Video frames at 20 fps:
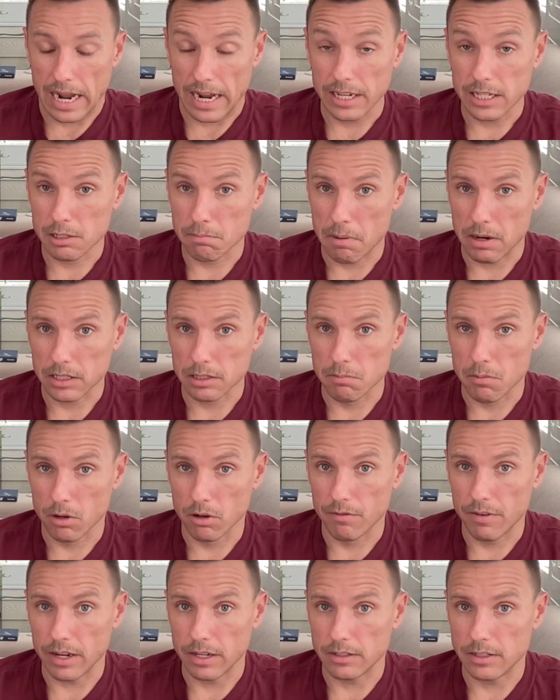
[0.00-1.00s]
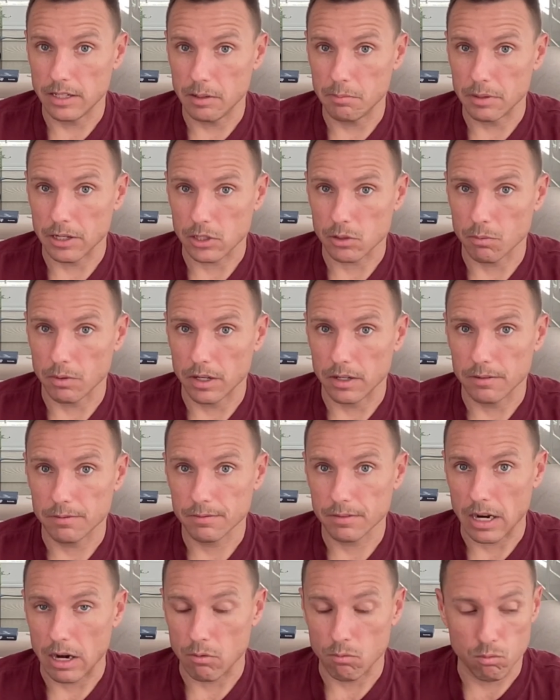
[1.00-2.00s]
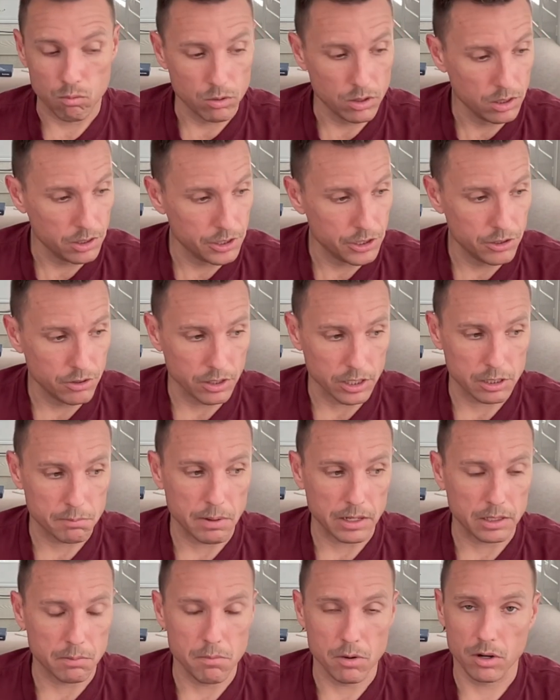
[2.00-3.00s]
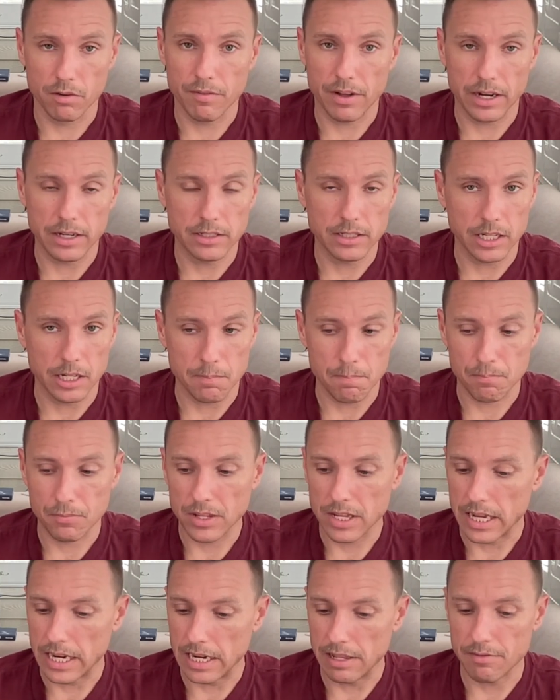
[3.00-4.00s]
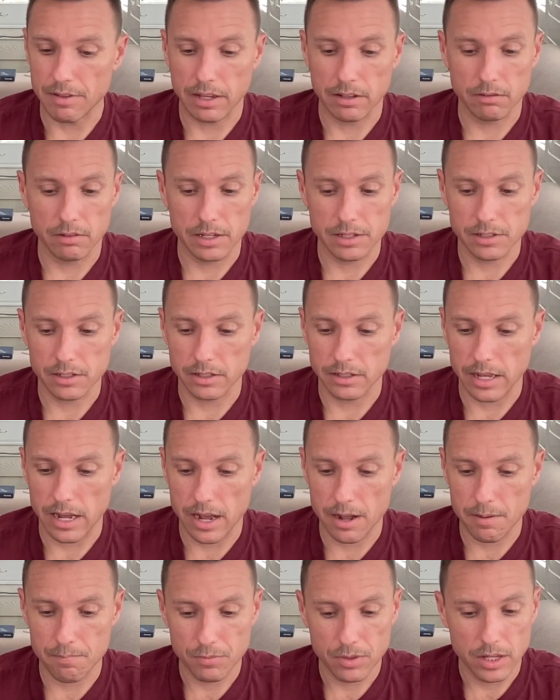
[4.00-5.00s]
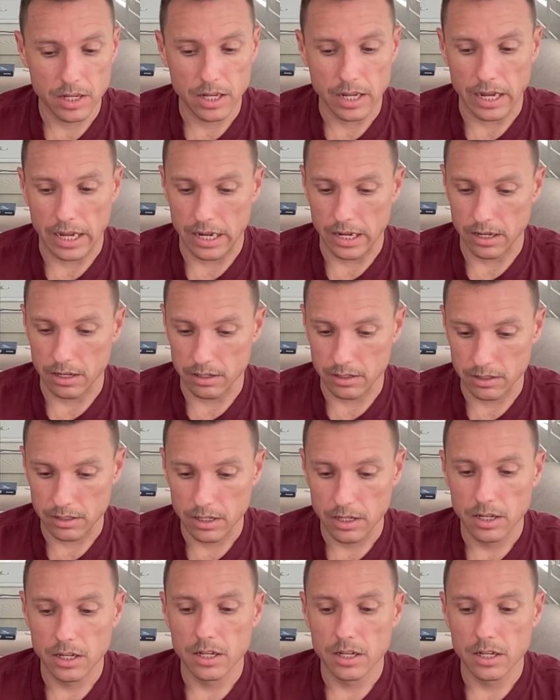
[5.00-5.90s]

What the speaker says: I expect a motivated team next week. I really do expect a motivated team. Anything less than that and